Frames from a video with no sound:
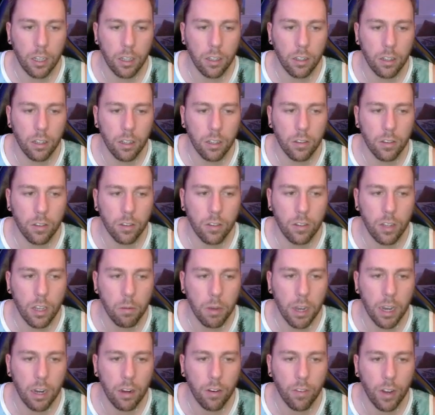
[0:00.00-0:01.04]
It's the same
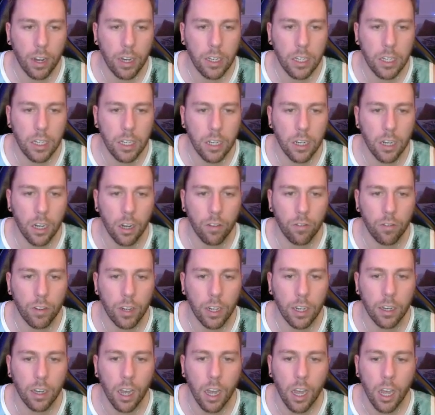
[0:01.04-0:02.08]
kind of idea of
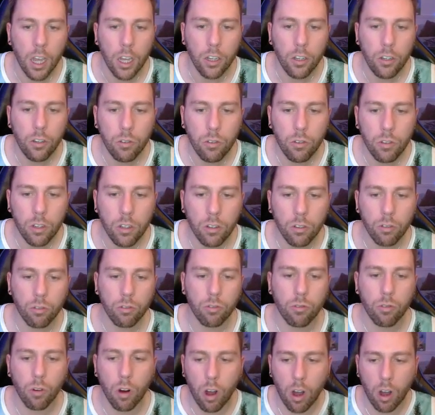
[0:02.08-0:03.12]
like using
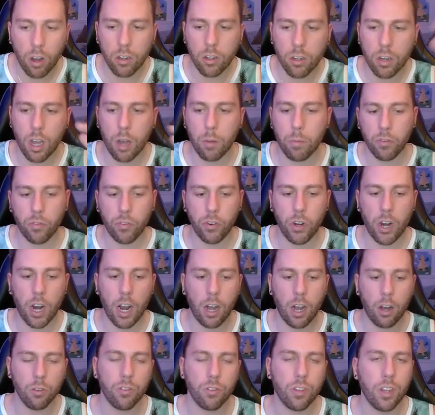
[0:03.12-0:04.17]
straw on top of your
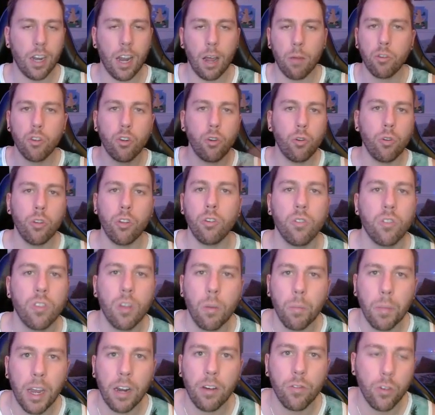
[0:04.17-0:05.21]
house, and I'm sure there's
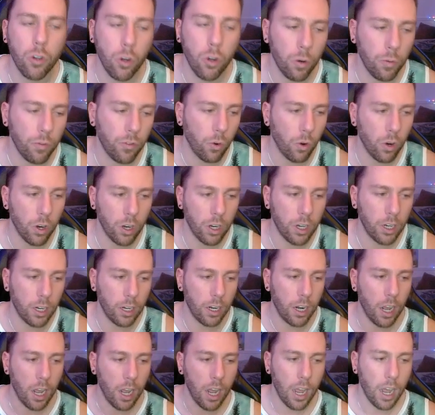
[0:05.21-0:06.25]
some kind of term for it, and
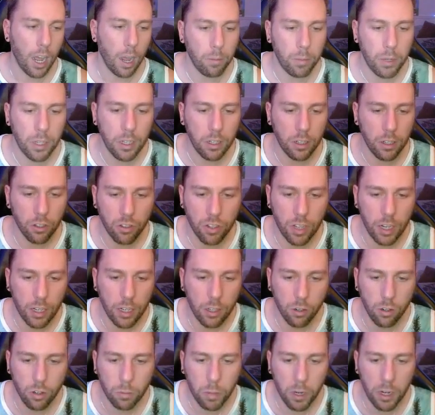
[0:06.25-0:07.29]
I'm being just
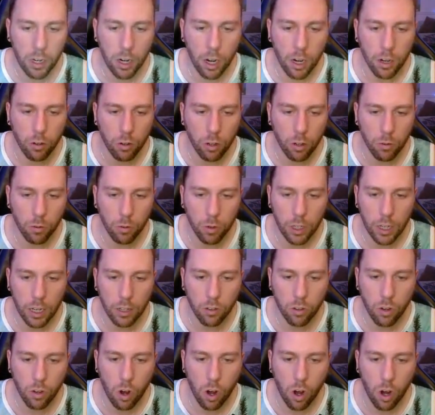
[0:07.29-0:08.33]
ignorant by not knowing what
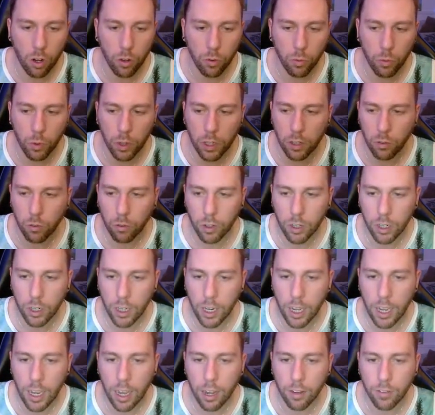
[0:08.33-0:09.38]
that's called when
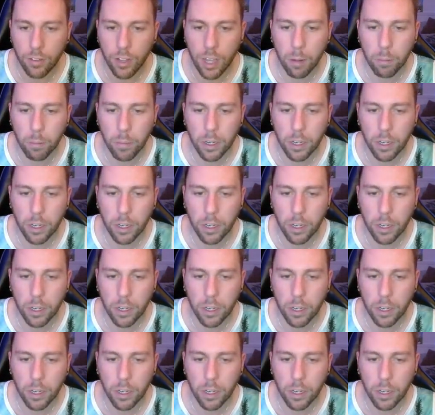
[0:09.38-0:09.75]
they have that.